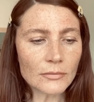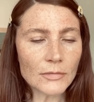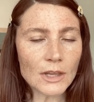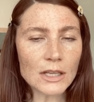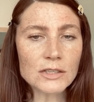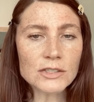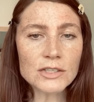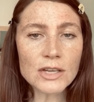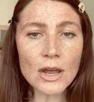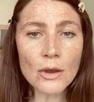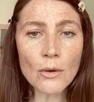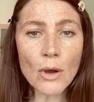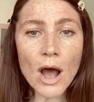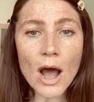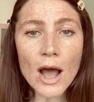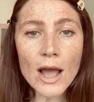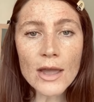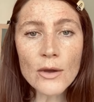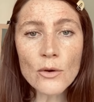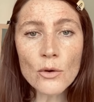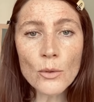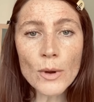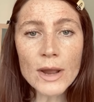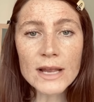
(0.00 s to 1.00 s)
So I've
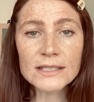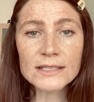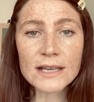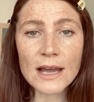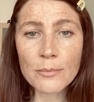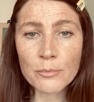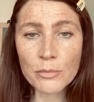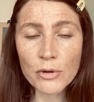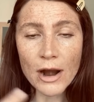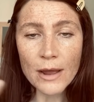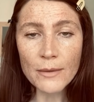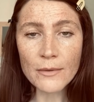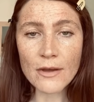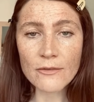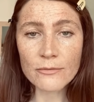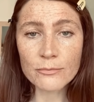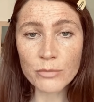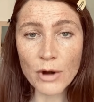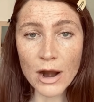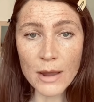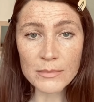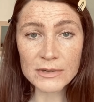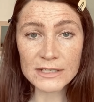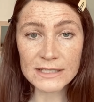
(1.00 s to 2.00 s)

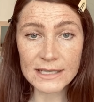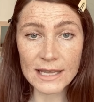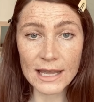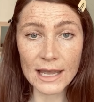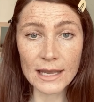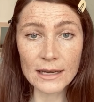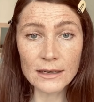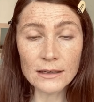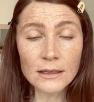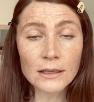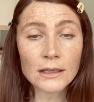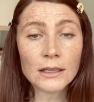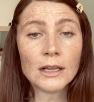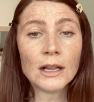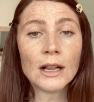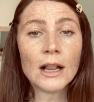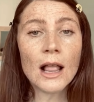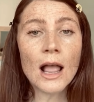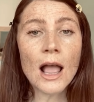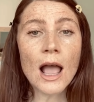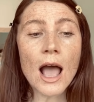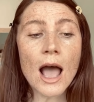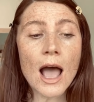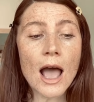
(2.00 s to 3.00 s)
prepped my skin
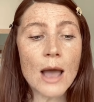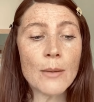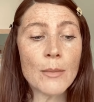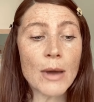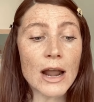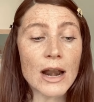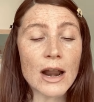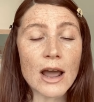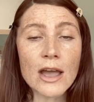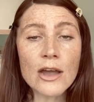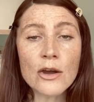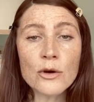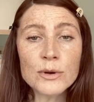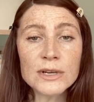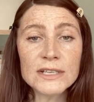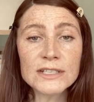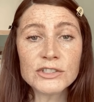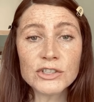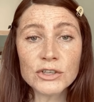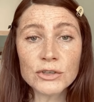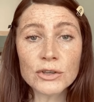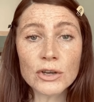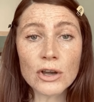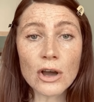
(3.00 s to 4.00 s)
and I always
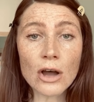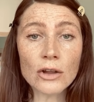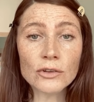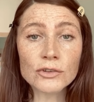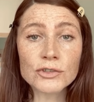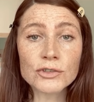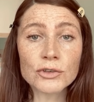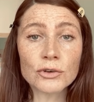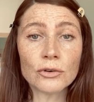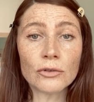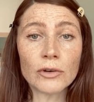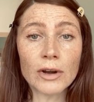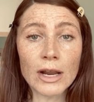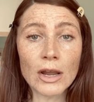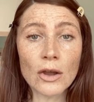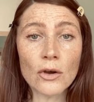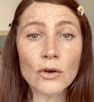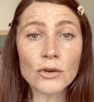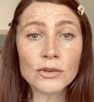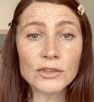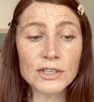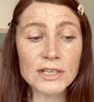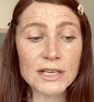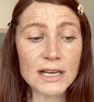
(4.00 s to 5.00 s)
do the contouring
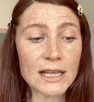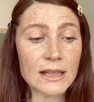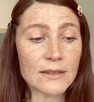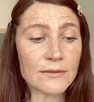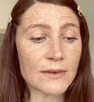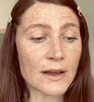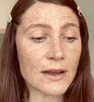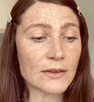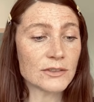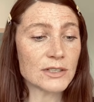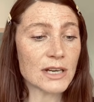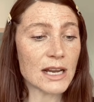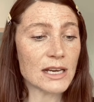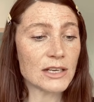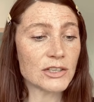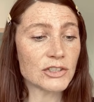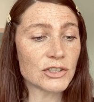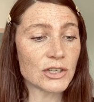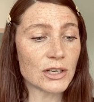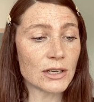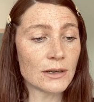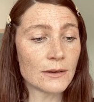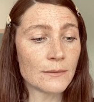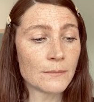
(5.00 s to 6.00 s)
underneath
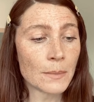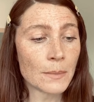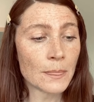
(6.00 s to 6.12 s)
foundation.